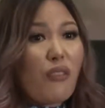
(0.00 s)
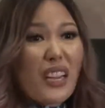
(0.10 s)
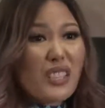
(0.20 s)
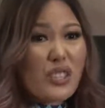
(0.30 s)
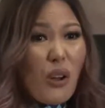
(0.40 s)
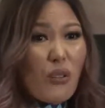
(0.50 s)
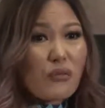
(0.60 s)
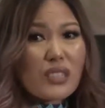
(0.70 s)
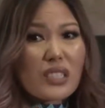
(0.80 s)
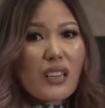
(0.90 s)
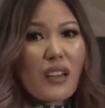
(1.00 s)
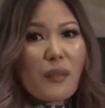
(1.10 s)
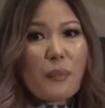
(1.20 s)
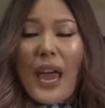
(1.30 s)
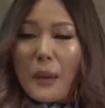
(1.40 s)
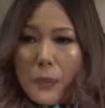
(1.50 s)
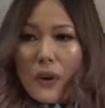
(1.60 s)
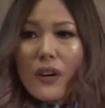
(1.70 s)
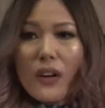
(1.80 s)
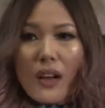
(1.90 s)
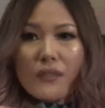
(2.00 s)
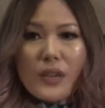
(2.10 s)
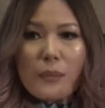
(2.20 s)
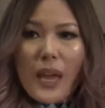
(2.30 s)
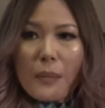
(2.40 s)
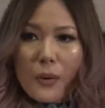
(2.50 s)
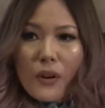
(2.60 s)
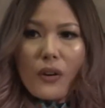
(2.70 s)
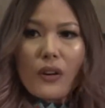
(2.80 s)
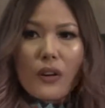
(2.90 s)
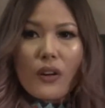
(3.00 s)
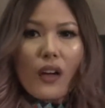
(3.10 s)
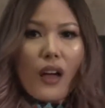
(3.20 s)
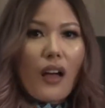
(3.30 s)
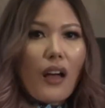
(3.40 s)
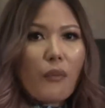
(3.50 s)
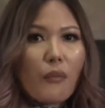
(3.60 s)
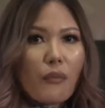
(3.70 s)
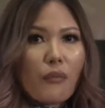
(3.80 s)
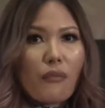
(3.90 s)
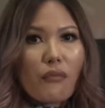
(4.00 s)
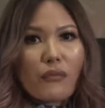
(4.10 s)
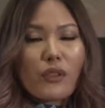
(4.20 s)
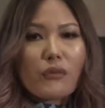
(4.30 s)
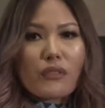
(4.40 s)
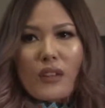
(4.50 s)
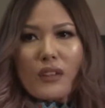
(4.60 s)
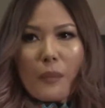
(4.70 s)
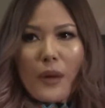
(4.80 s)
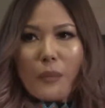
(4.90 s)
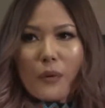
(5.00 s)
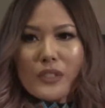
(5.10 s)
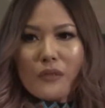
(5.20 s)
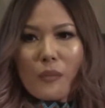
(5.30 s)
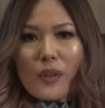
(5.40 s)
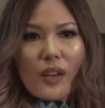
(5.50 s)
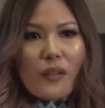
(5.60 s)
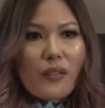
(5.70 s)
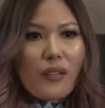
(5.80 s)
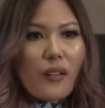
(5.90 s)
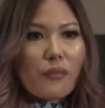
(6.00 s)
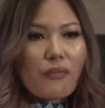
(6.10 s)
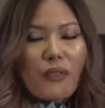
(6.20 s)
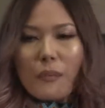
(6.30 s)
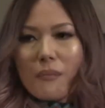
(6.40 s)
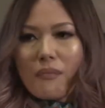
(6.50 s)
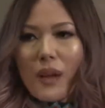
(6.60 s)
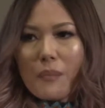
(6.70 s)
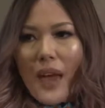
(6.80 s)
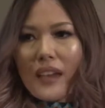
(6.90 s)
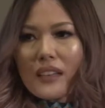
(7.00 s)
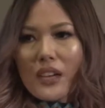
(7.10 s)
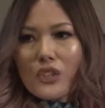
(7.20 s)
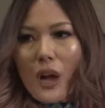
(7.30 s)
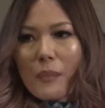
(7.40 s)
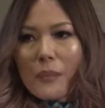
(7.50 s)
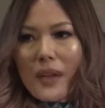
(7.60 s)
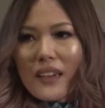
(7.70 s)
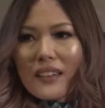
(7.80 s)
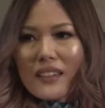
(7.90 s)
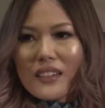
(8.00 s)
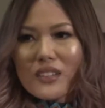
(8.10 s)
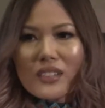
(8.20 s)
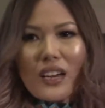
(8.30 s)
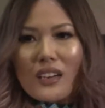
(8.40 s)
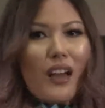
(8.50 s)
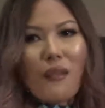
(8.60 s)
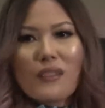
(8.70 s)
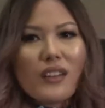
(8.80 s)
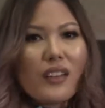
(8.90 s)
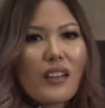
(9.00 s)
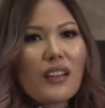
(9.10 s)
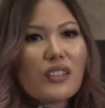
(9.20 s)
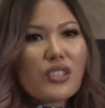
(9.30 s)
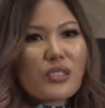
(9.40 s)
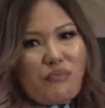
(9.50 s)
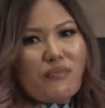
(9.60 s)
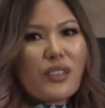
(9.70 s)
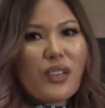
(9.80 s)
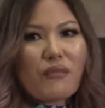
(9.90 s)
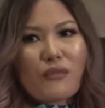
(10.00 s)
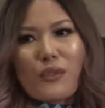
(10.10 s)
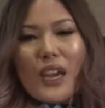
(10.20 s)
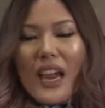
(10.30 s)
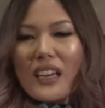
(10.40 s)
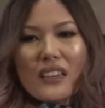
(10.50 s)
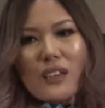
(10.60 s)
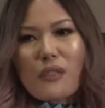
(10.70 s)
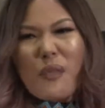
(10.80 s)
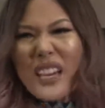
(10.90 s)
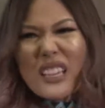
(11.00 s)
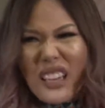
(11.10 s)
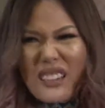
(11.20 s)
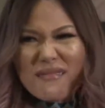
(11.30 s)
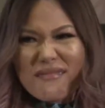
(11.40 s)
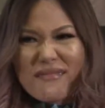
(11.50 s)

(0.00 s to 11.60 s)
rhinestones, paper. I've done paper. And that paper was from a bag, like a shopping bag, and I just cut it up. And it's just, you can create anything from anything,